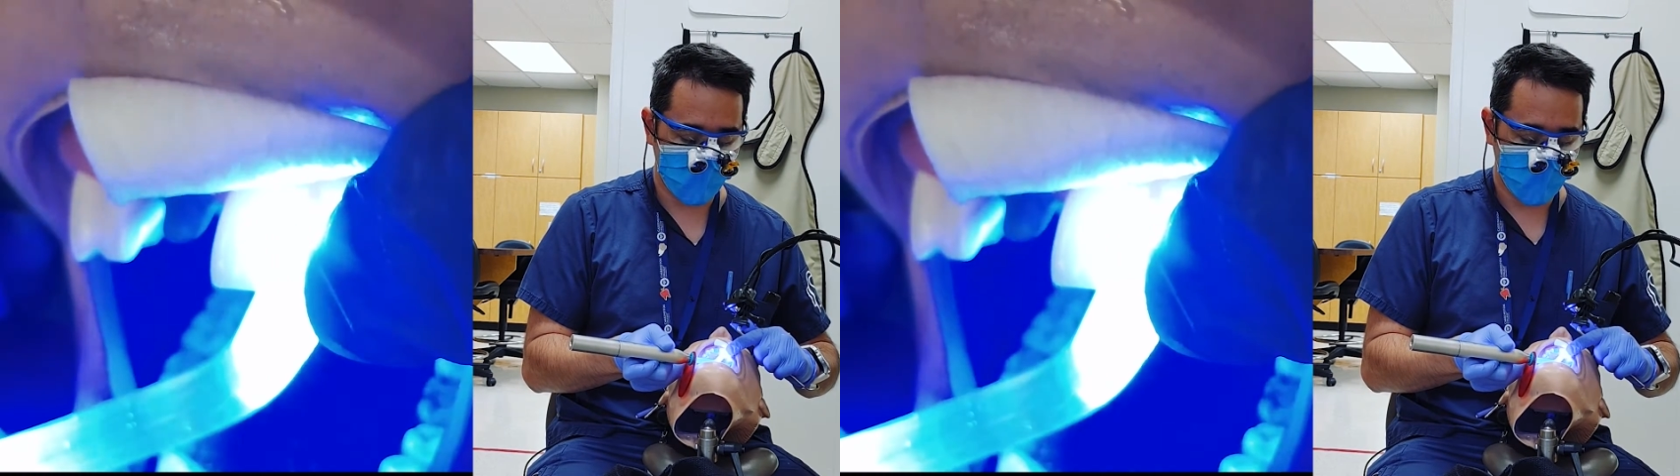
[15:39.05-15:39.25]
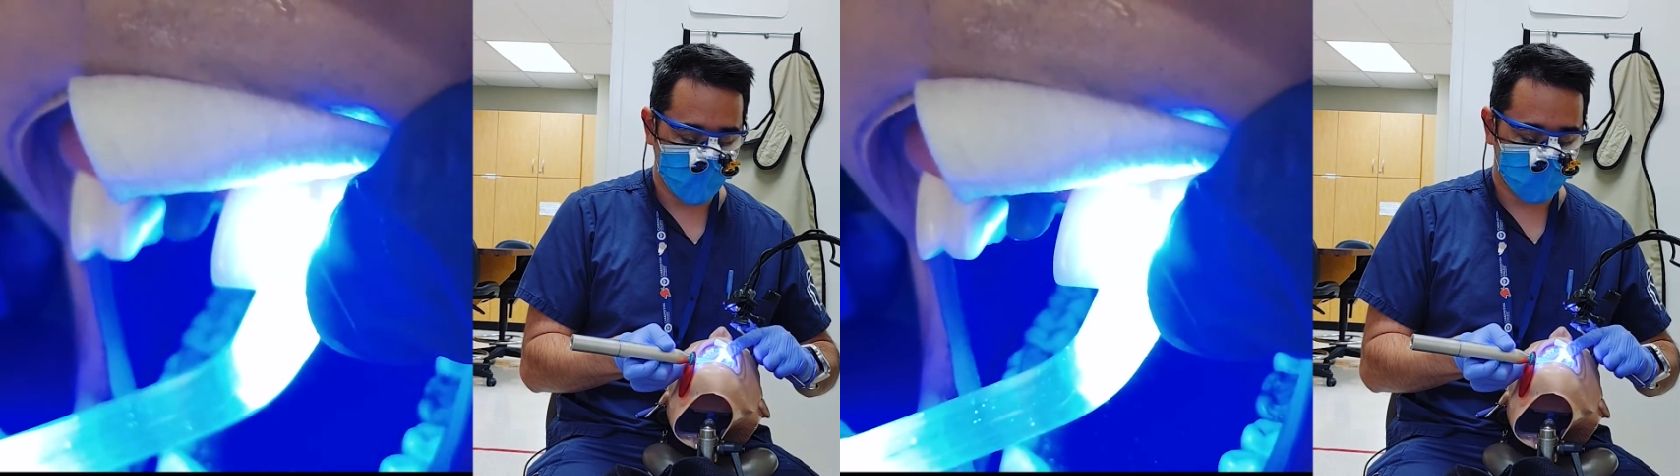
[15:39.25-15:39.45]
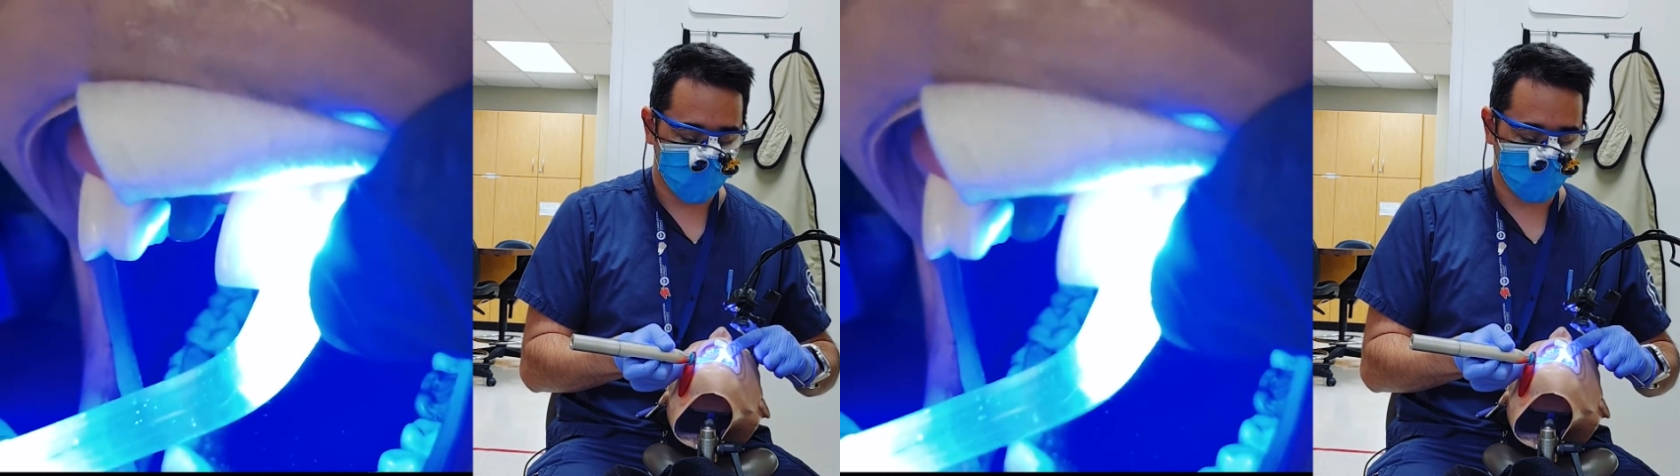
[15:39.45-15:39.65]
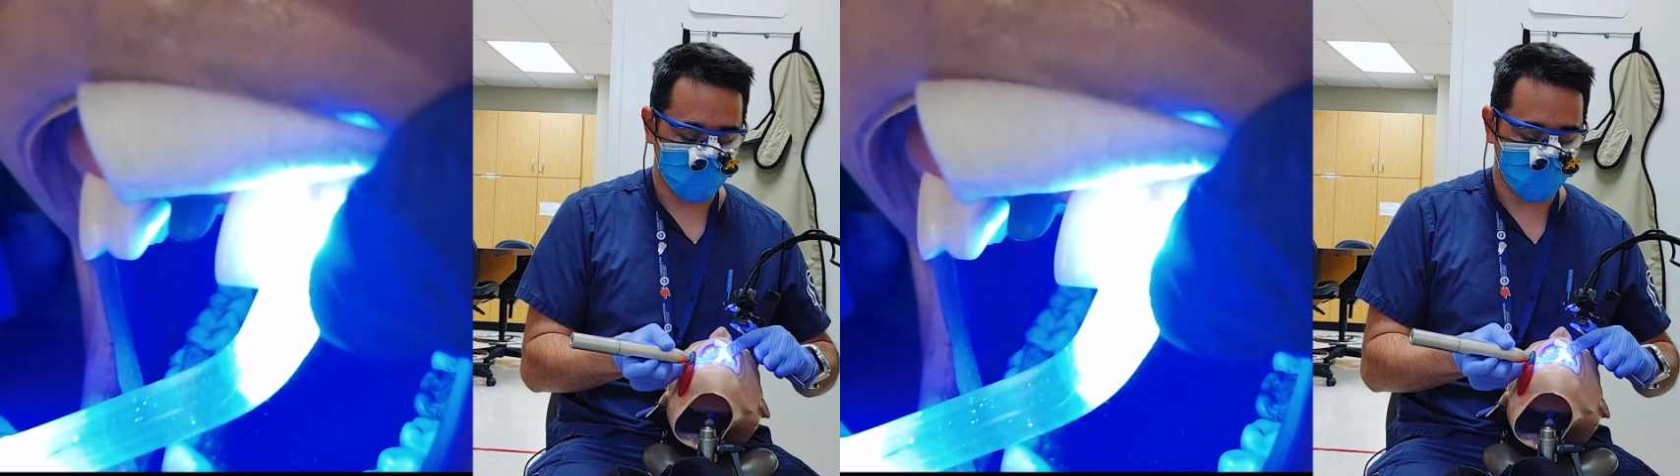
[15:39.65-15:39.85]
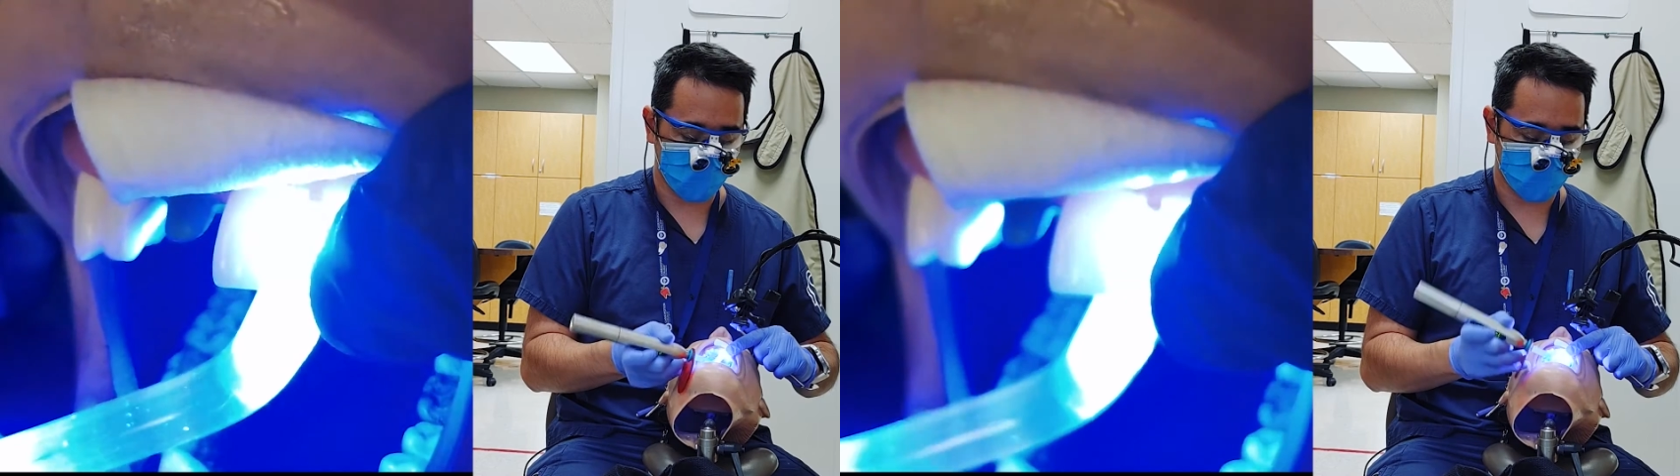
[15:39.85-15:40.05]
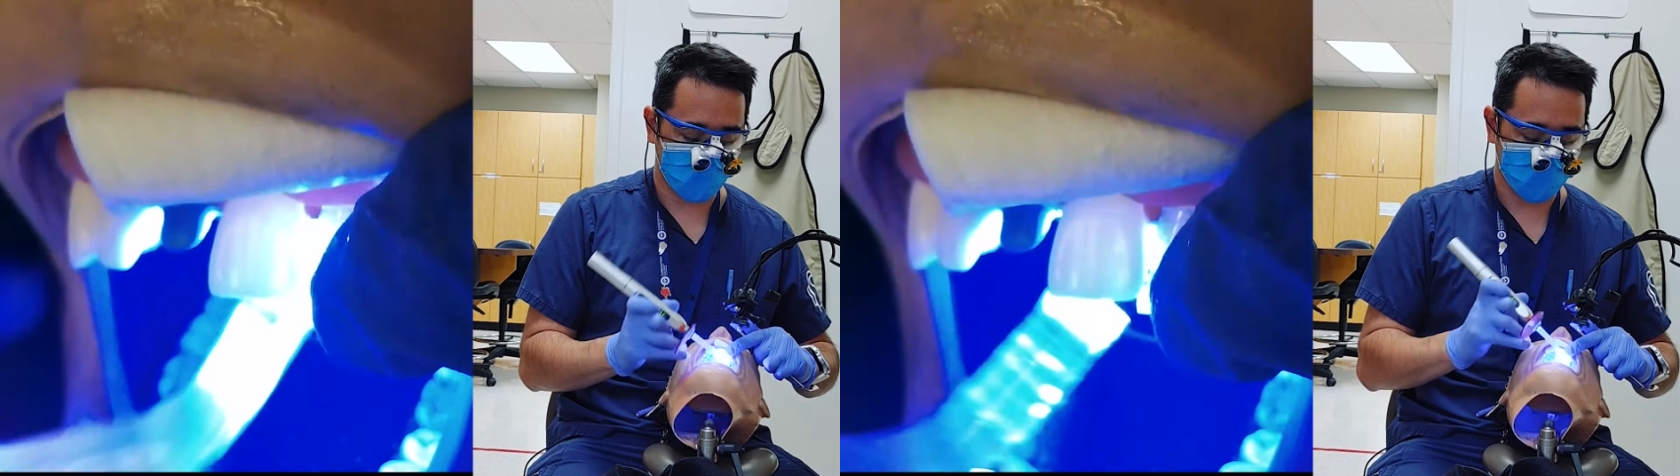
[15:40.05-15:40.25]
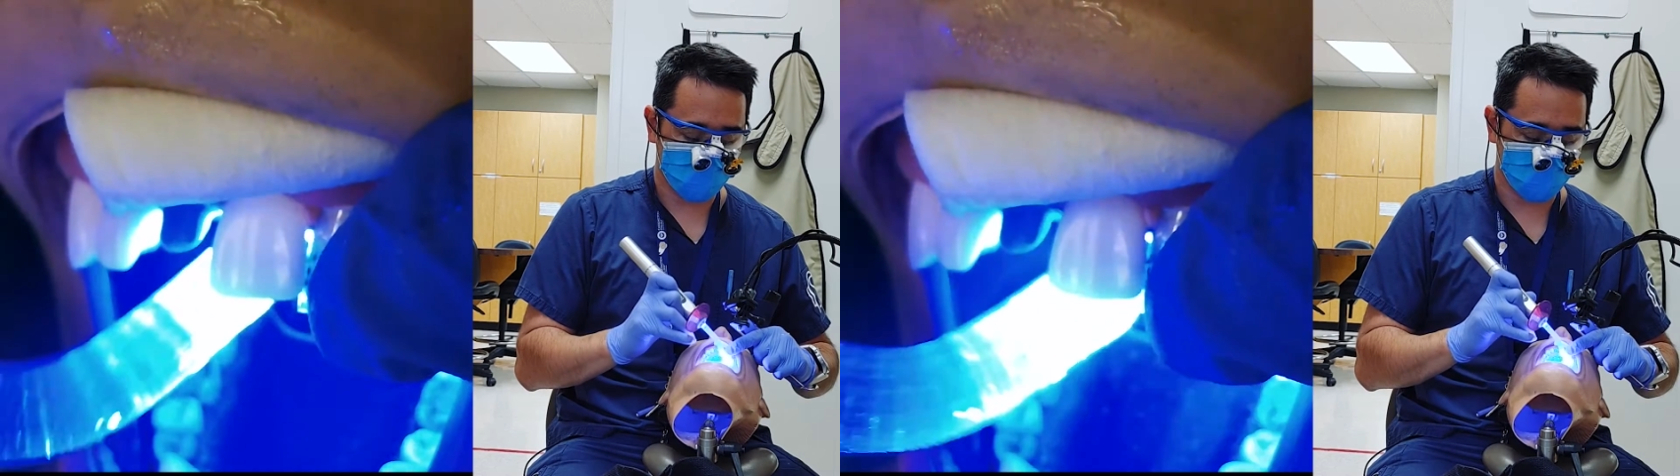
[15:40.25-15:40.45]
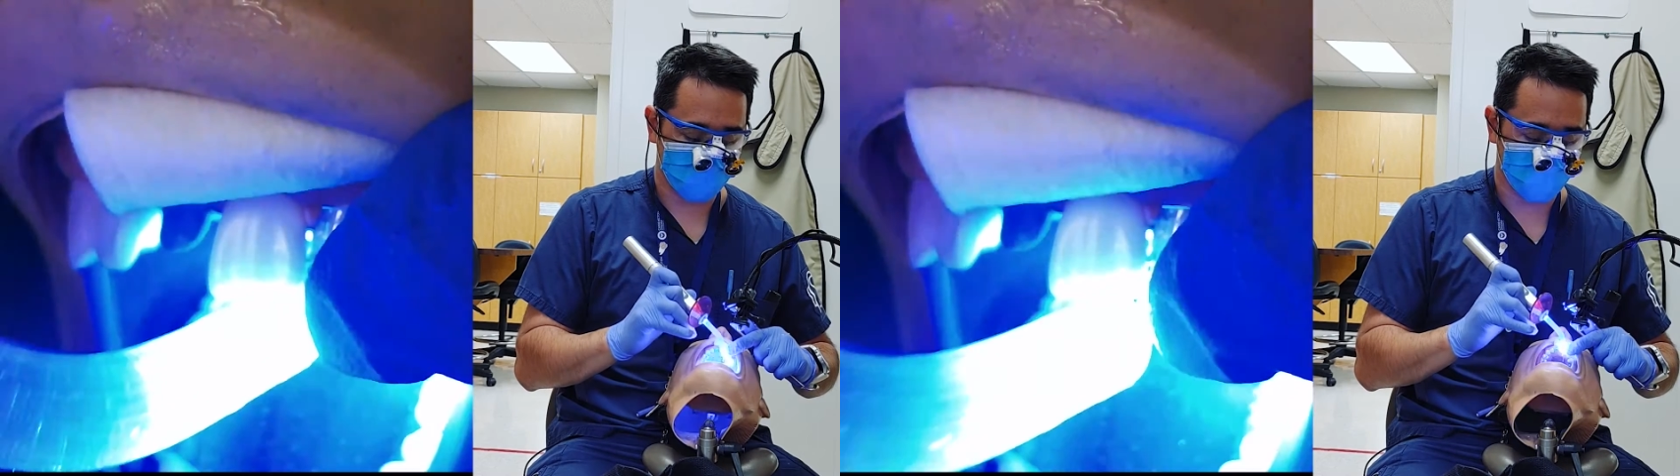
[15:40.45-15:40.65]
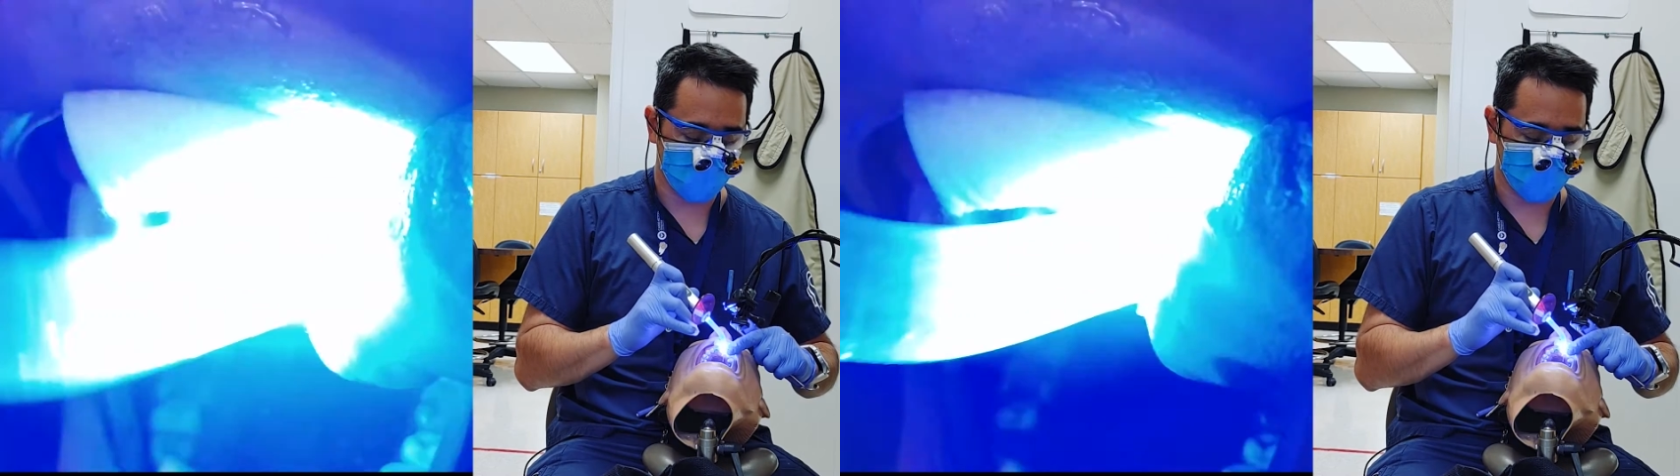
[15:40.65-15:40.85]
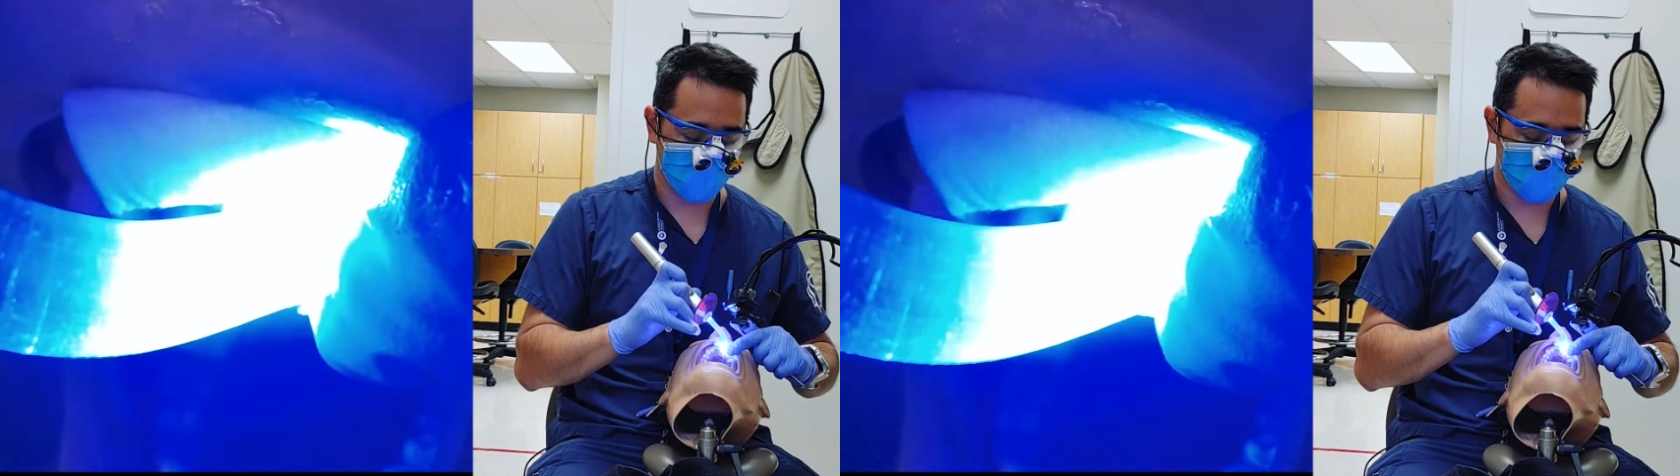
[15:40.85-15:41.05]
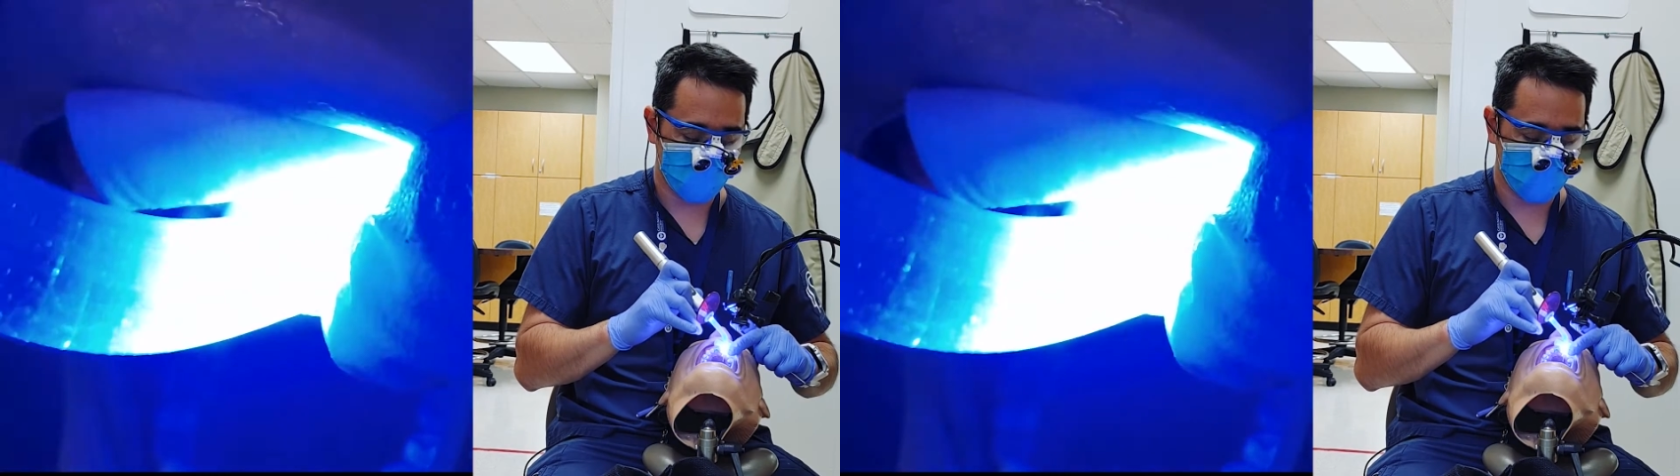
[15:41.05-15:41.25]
So I'm going to do my last little bit